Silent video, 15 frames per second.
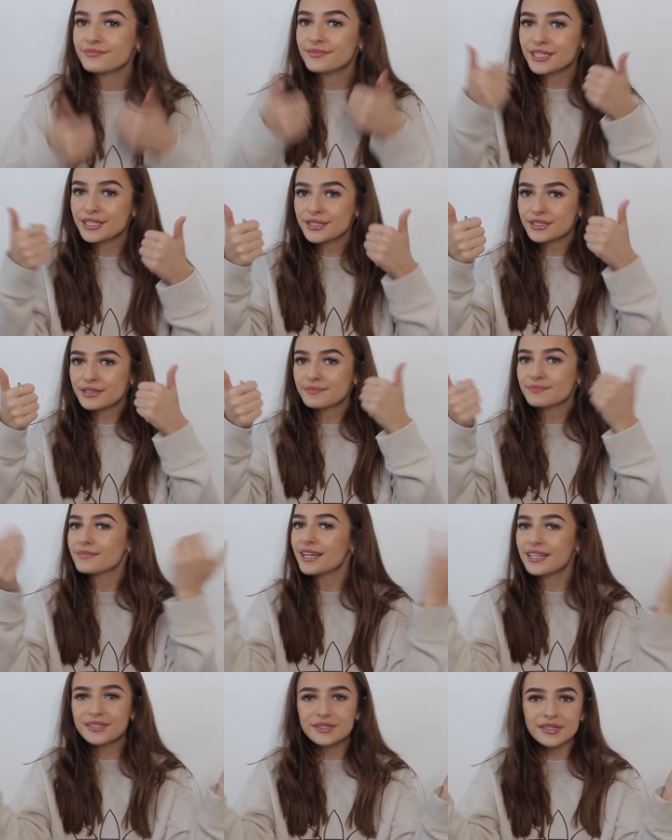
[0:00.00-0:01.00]
You know,
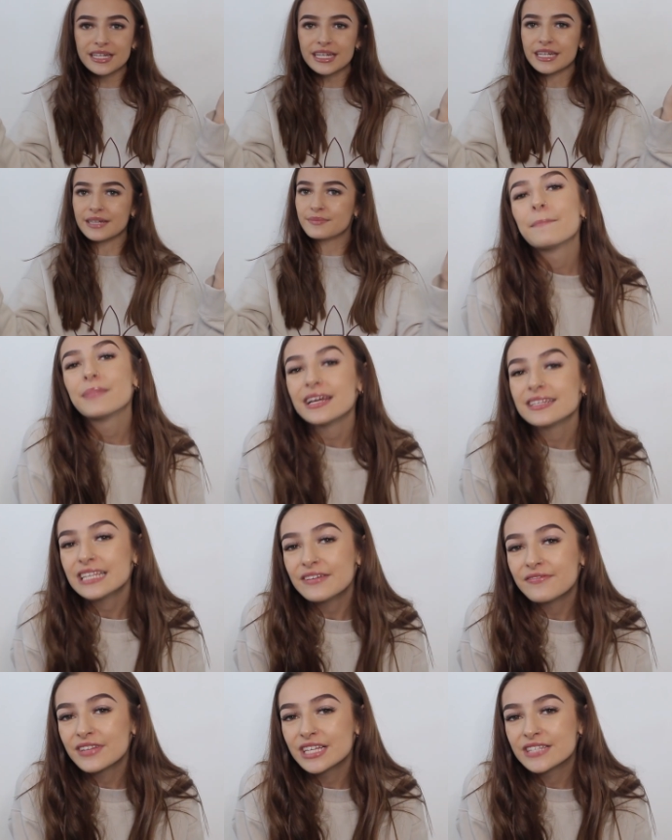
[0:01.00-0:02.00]
it's great. But that's
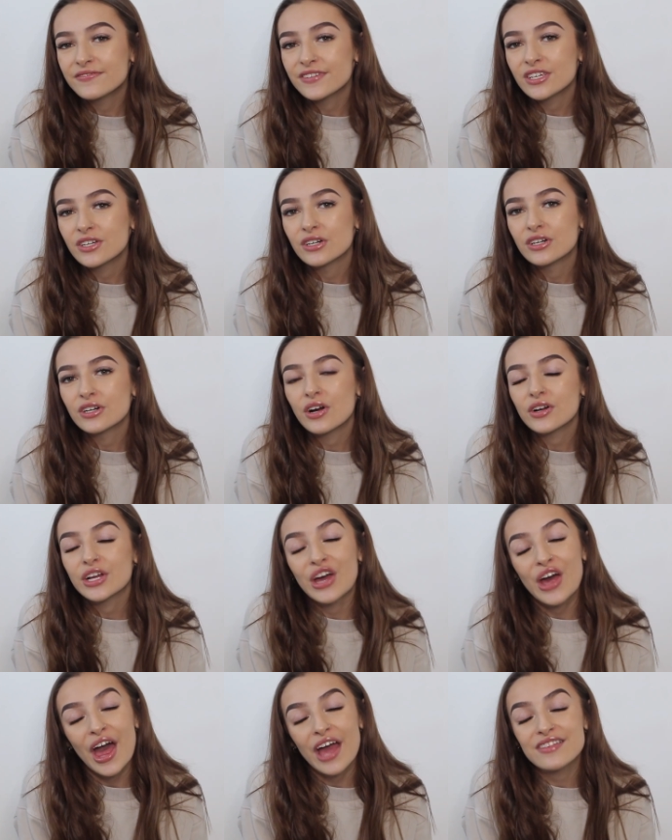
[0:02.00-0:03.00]
it for this video,
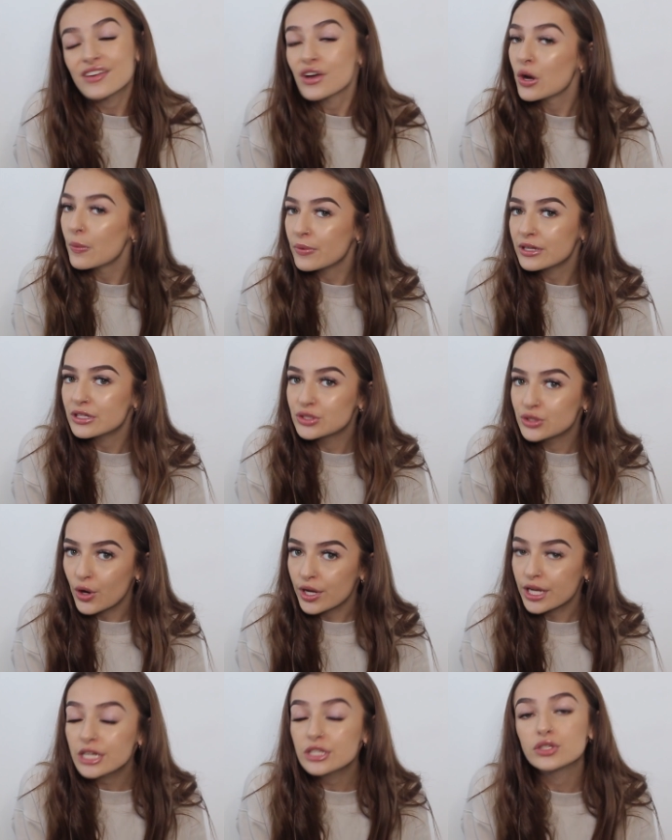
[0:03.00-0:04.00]
guys. I hope you
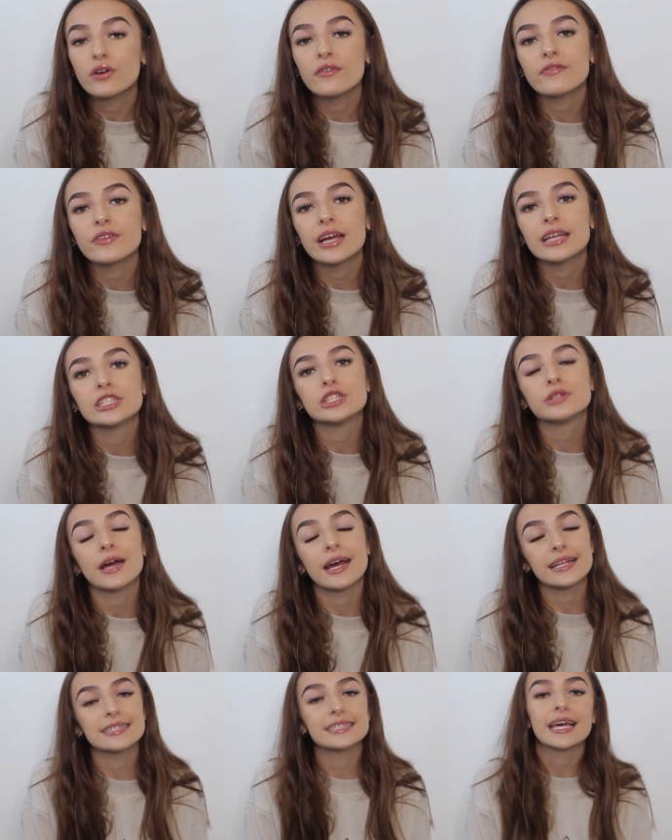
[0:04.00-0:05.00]
enjoyed it. Don't forget to
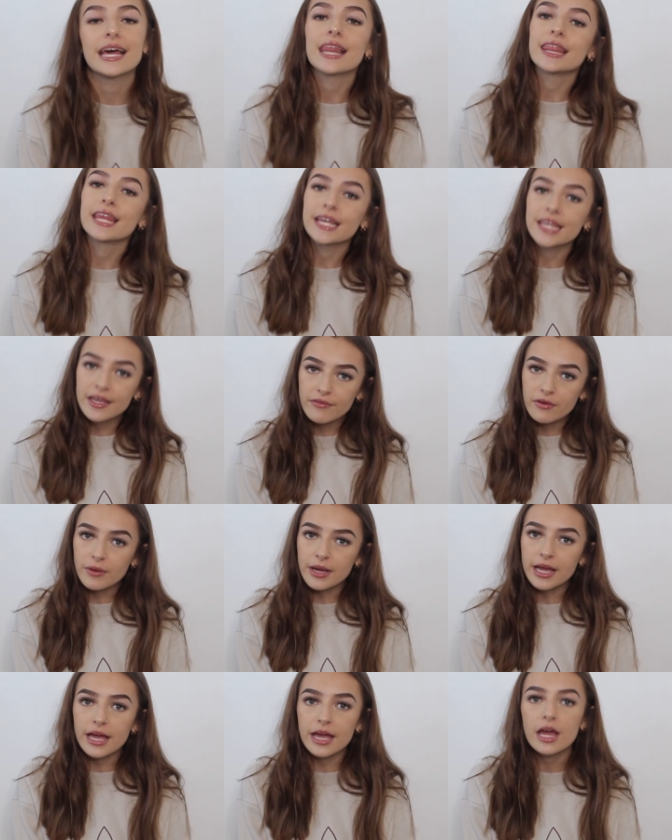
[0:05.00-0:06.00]
enter the
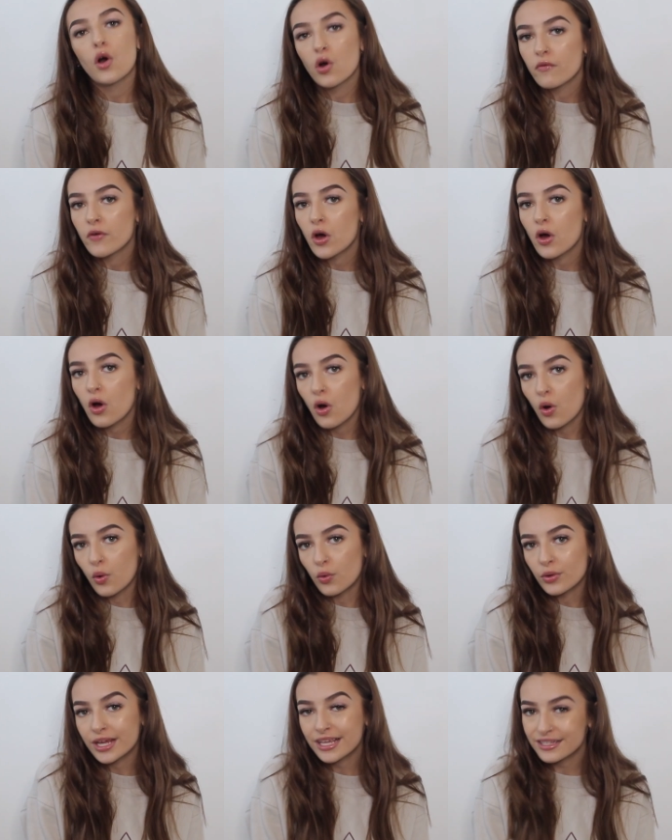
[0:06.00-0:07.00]
giveaway over
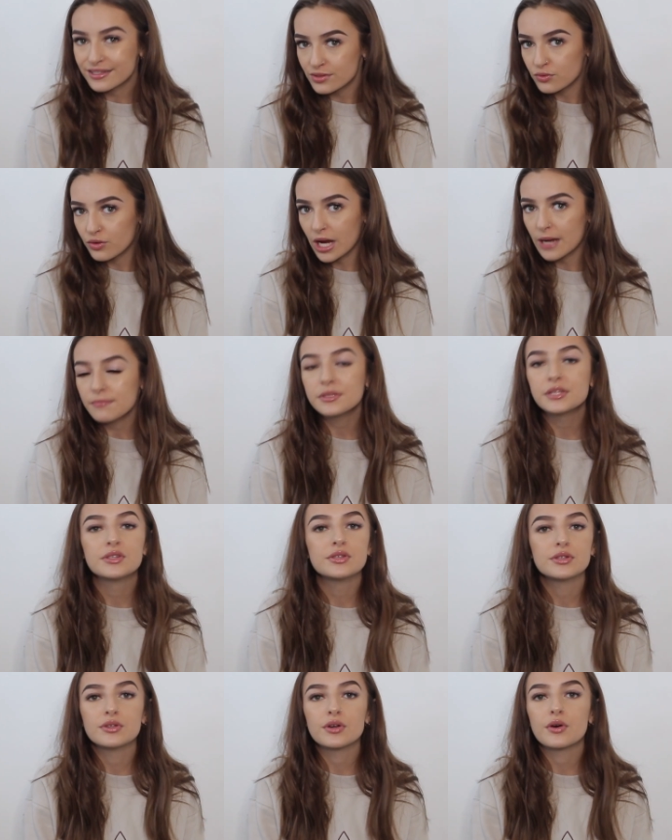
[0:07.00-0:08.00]
on Instagram.
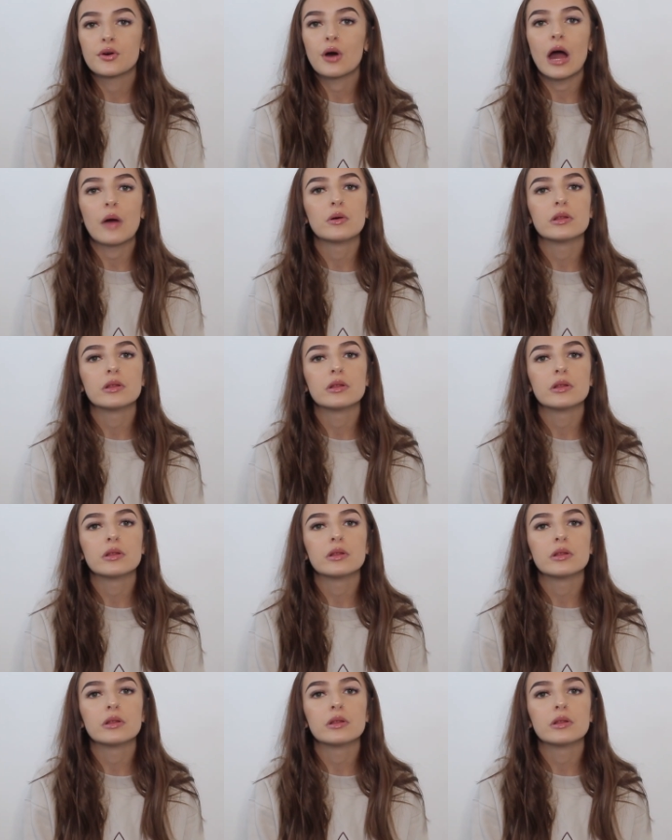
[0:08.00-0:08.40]
So I